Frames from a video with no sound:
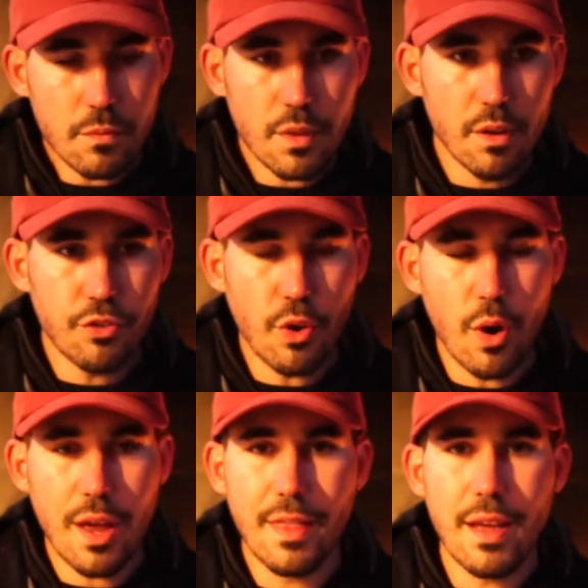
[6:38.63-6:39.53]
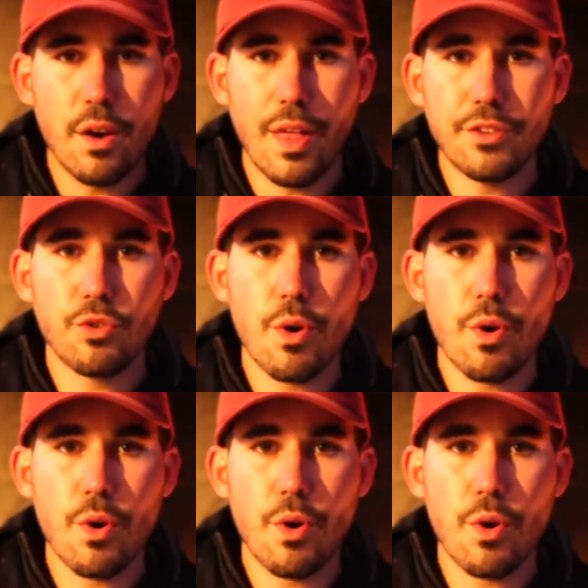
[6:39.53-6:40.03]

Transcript: So that's sort of a